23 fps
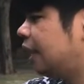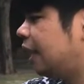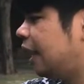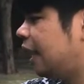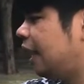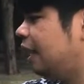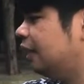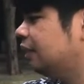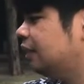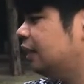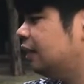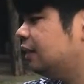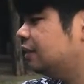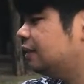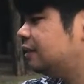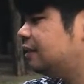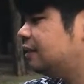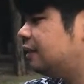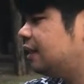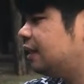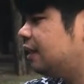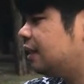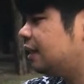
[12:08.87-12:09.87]
adding
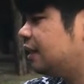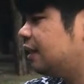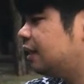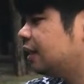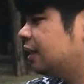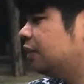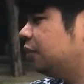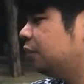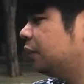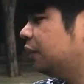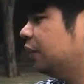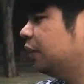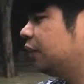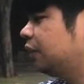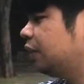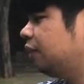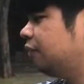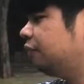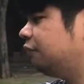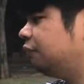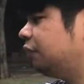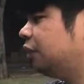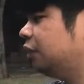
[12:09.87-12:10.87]
c will
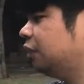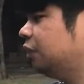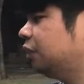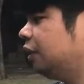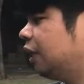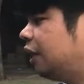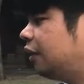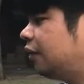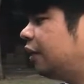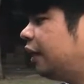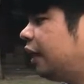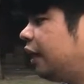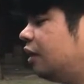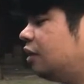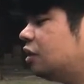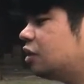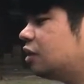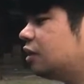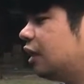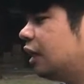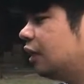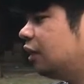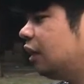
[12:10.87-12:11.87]
give you a
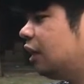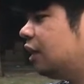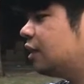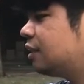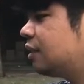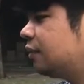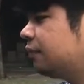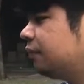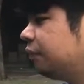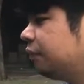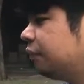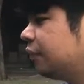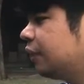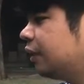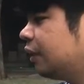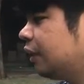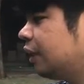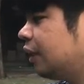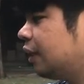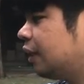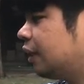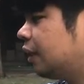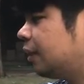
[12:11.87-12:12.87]
range that is
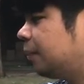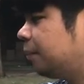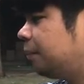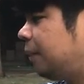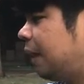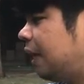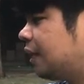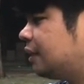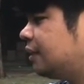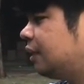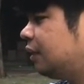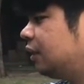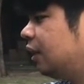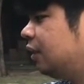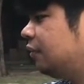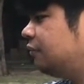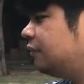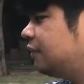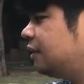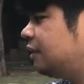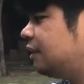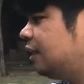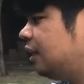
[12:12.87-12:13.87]

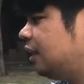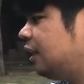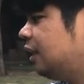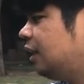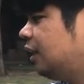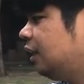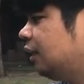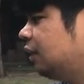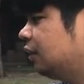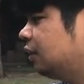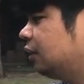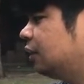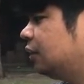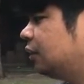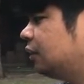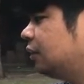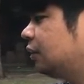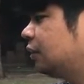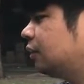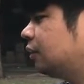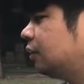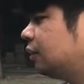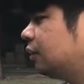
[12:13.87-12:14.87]
positive c
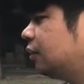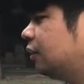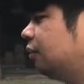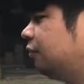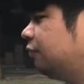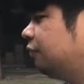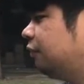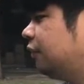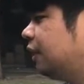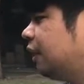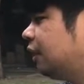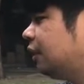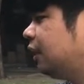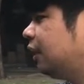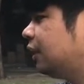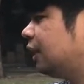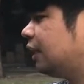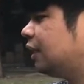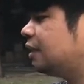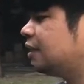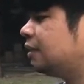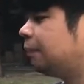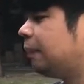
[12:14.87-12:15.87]
to infinity.
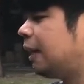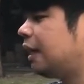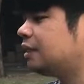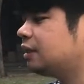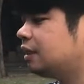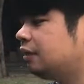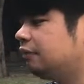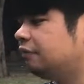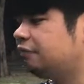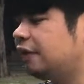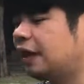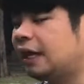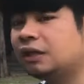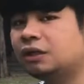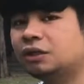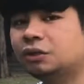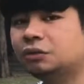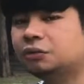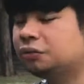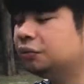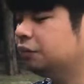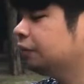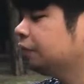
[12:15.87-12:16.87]
That is a positive
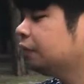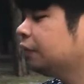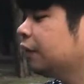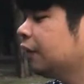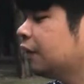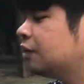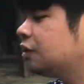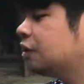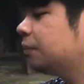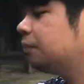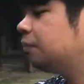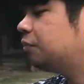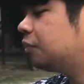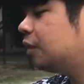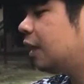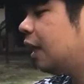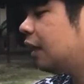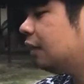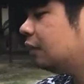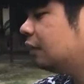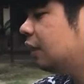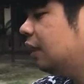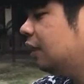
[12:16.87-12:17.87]
value.
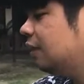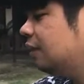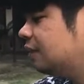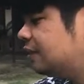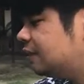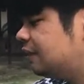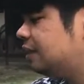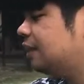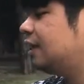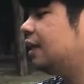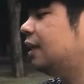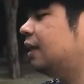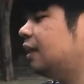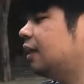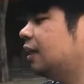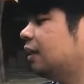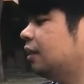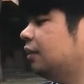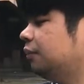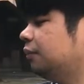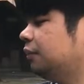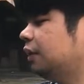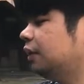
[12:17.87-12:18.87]
Subtracting c
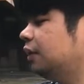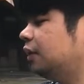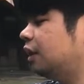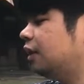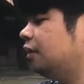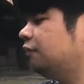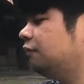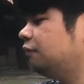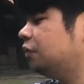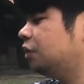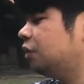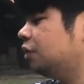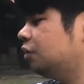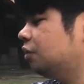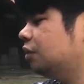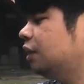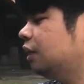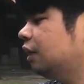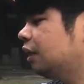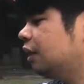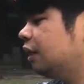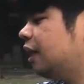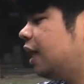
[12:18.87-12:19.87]
will give you
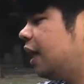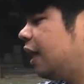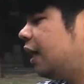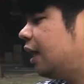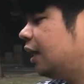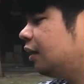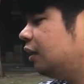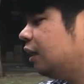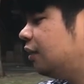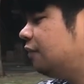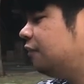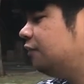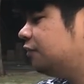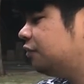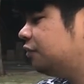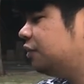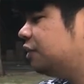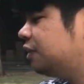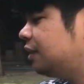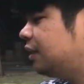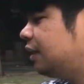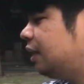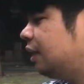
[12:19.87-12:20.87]
negative
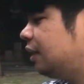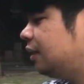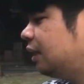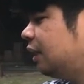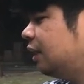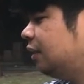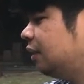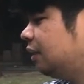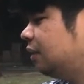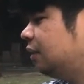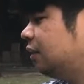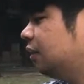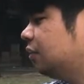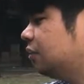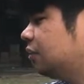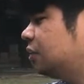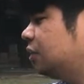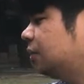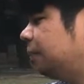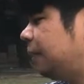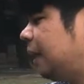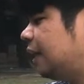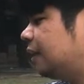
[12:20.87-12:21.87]
c, then it goes
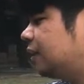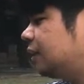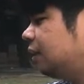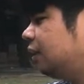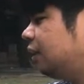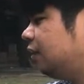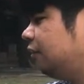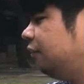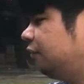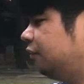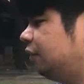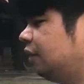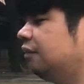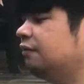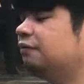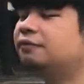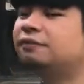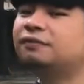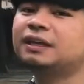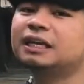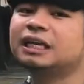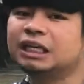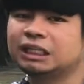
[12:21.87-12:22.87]
to positive
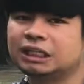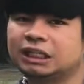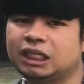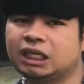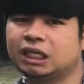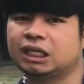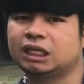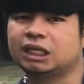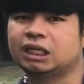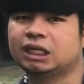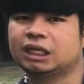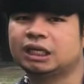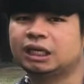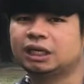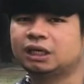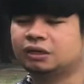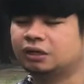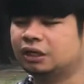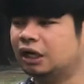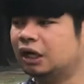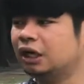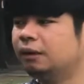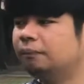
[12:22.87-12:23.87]
infinity.
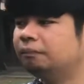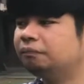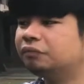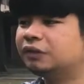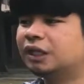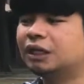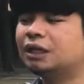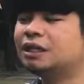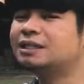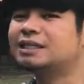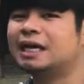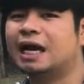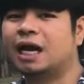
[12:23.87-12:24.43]
Okay? That is